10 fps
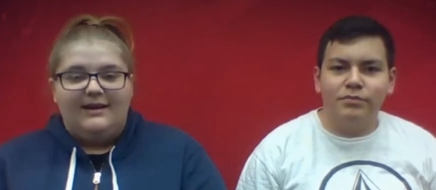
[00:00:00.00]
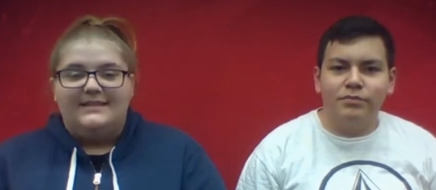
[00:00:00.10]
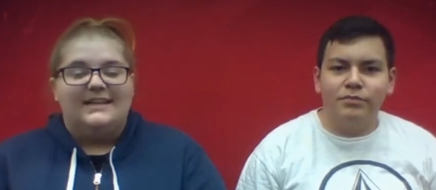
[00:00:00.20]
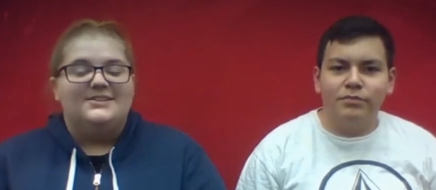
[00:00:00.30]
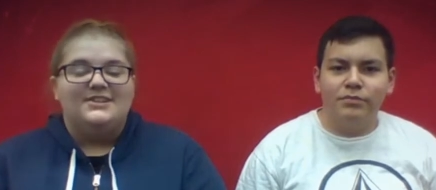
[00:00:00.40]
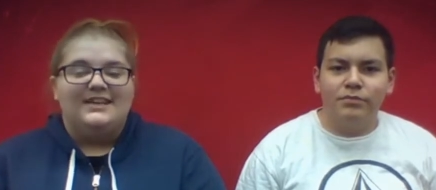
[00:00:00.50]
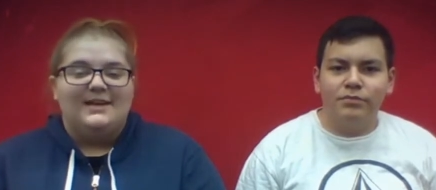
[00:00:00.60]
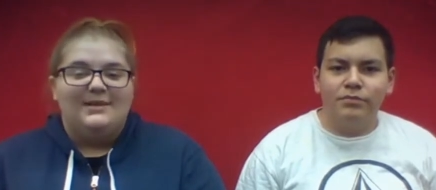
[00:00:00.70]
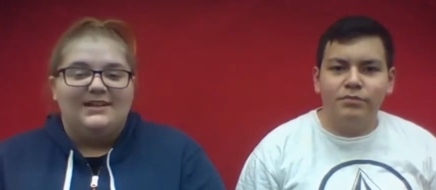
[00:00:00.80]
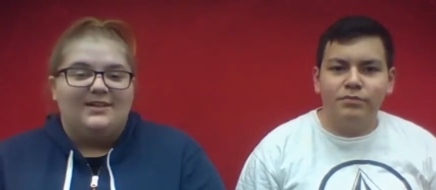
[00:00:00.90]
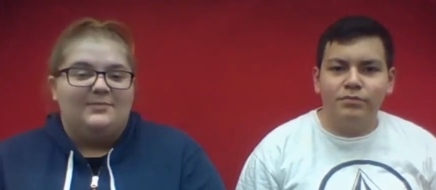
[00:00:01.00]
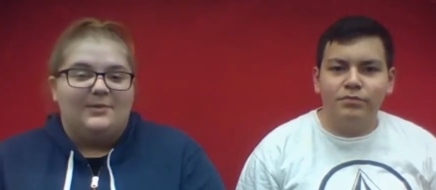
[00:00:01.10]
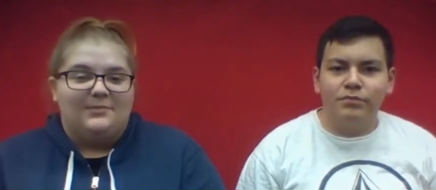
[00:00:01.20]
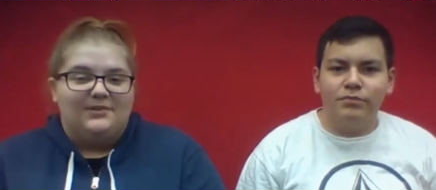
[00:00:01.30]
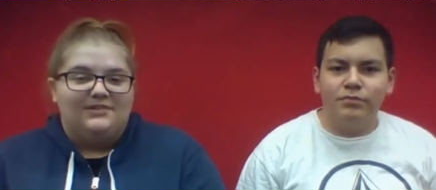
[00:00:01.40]
Speaker 1: Attention Gaming Club
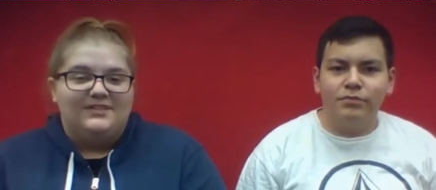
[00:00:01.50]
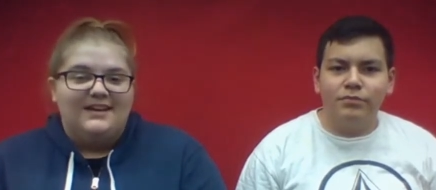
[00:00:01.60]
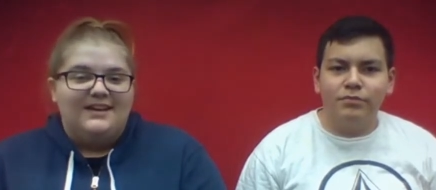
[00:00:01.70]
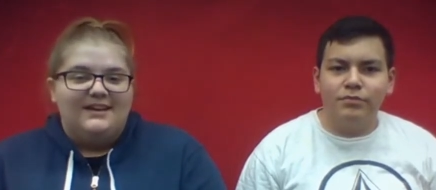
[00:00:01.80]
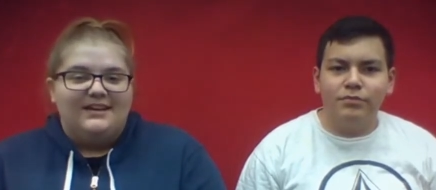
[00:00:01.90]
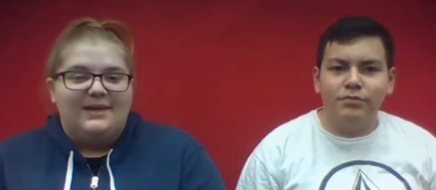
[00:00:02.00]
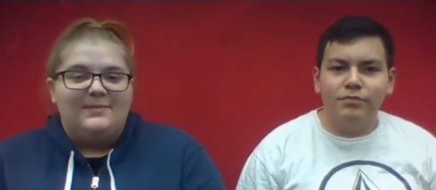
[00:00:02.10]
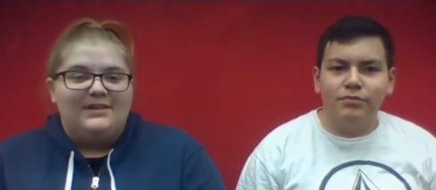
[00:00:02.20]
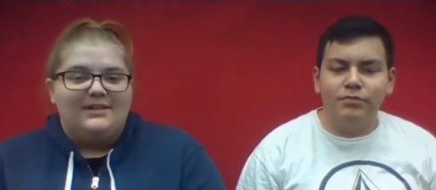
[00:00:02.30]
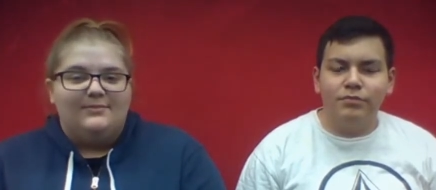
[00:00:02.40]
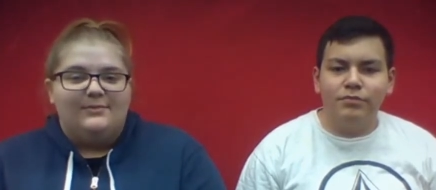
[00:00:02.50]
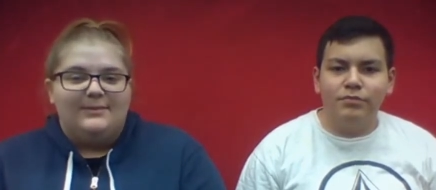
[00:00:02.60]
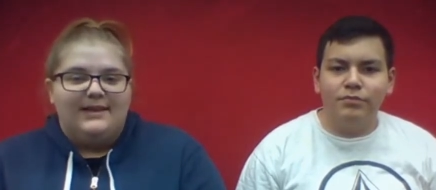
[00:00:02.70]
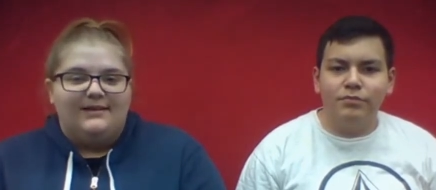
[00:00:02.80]
members. Gaming Club will be